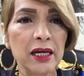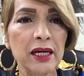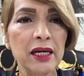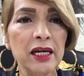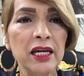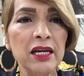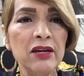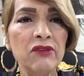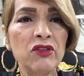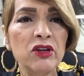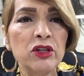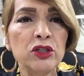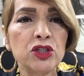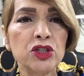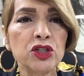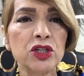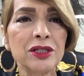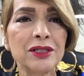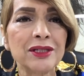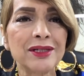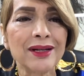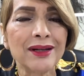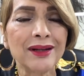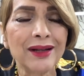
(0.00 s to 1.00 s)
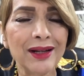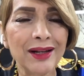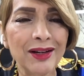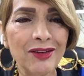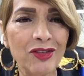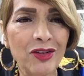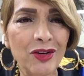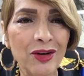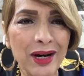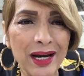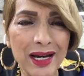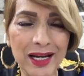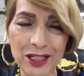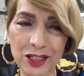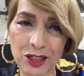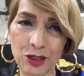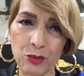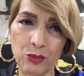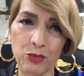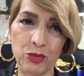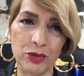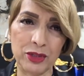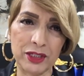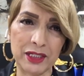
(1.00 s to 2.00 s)
even to deliver and to
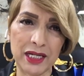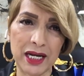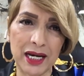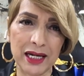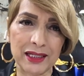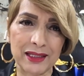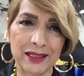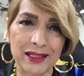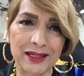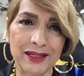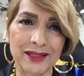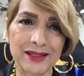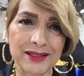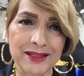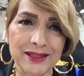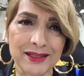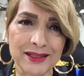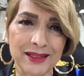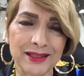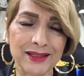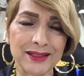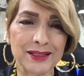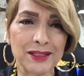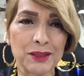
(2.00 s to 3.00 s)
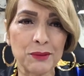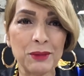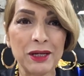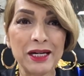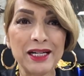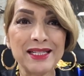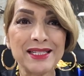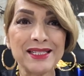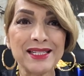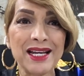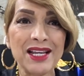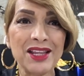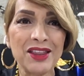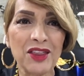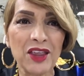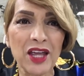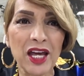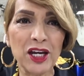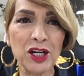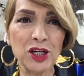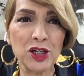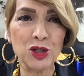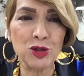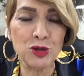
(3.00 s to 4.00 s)
protect us. Can somebody say
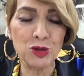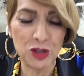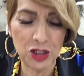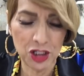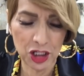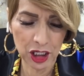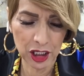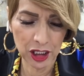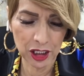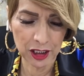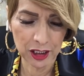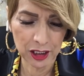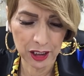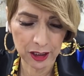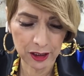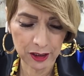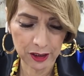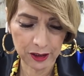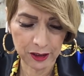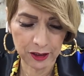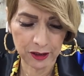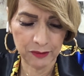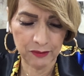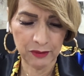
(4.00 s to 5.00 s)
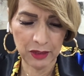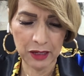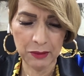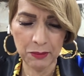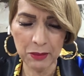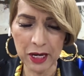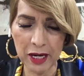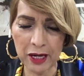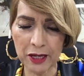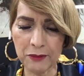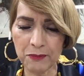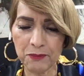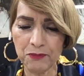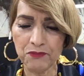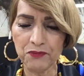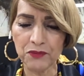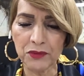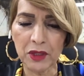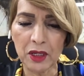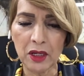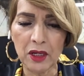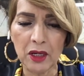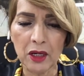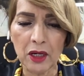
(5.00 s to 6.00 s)
thank you Jesus? Amen.
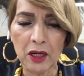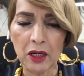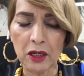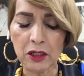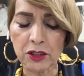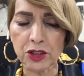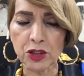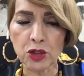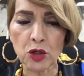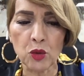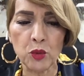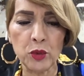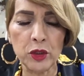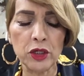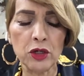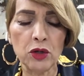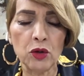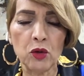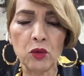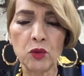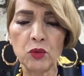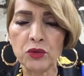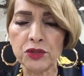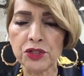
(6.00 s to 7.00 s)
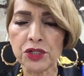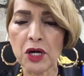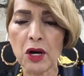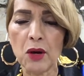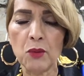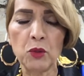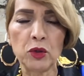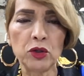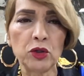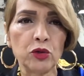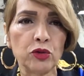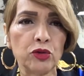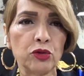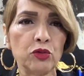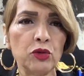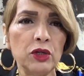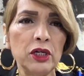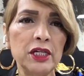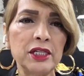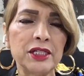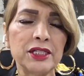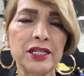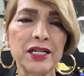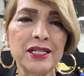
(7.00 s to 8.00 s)
Uh, so we know Psalm
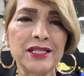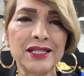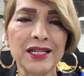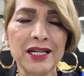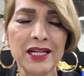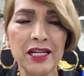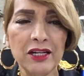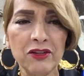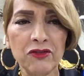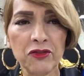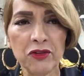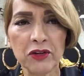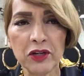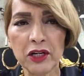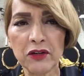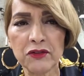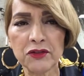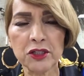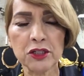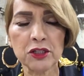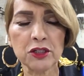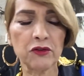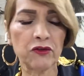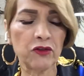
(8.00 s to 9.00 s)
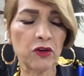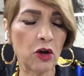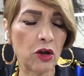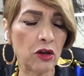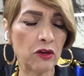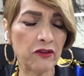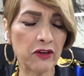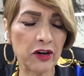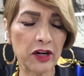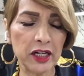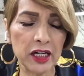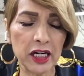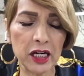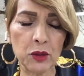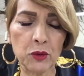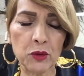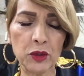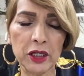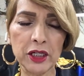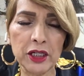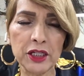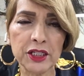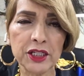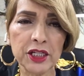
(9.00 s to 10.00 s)
103 says that he forgives us of all of our
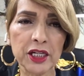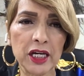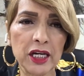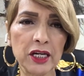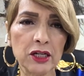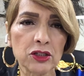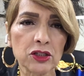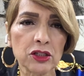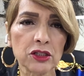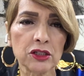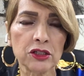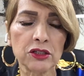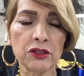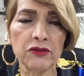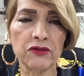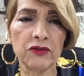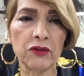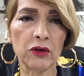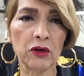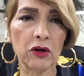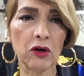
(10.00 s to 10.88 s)
iniquities, he heals us of